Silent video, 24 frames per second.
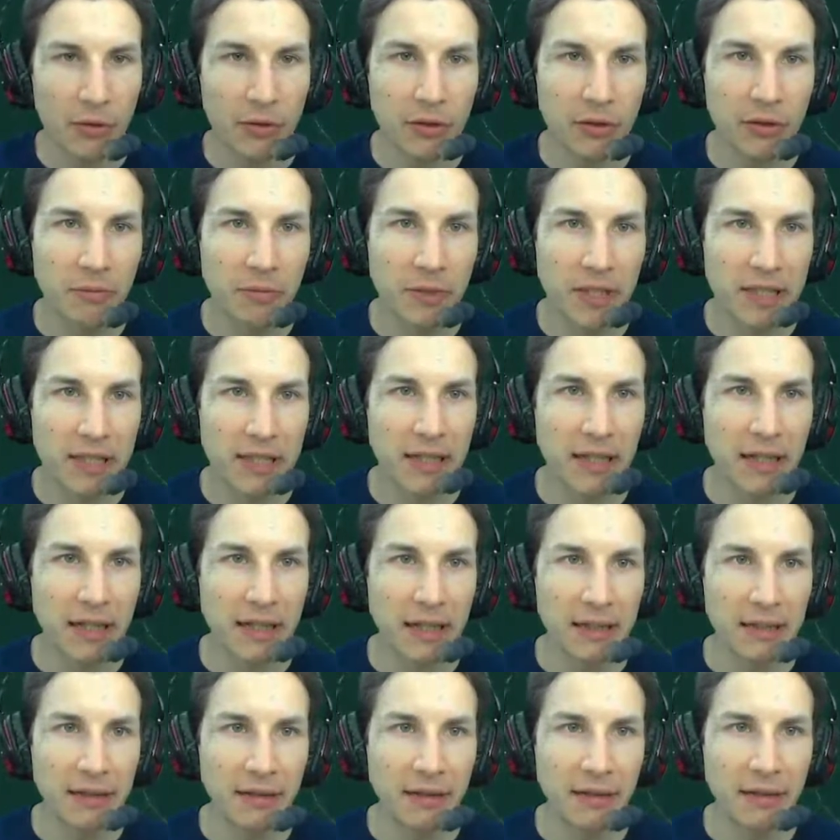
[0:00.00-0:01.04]
stuck
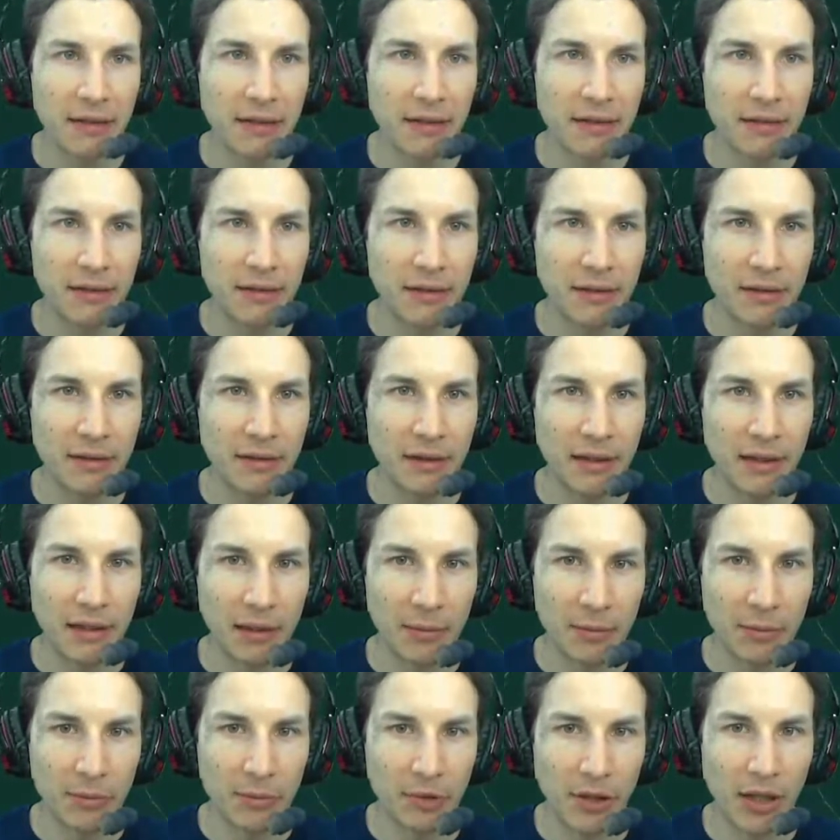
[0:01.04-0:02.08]
at a little
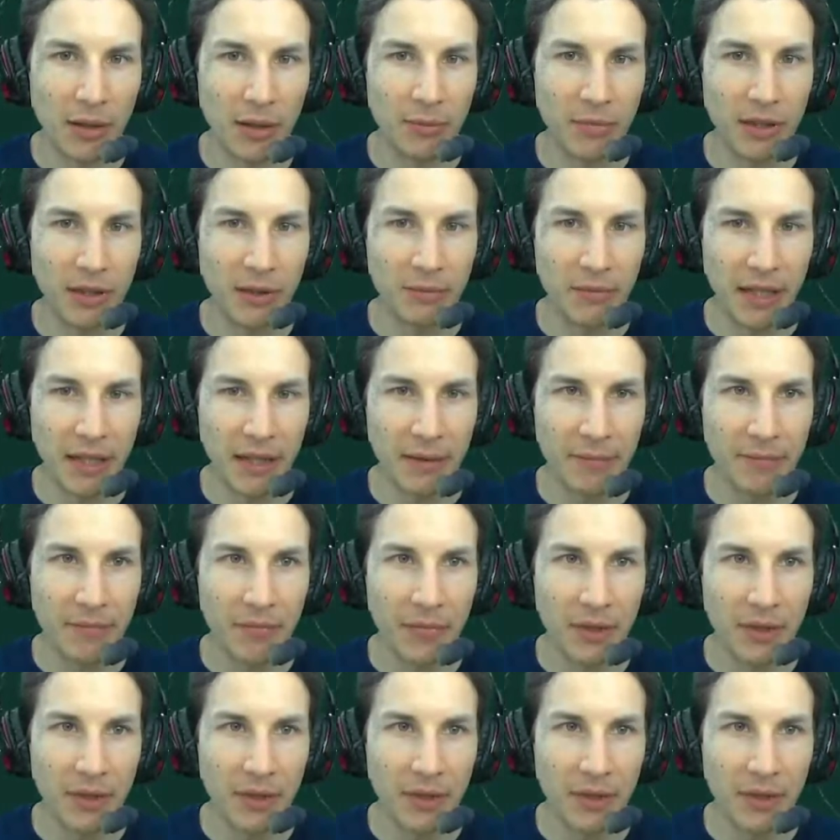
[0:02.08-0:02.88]
problem. Yeah.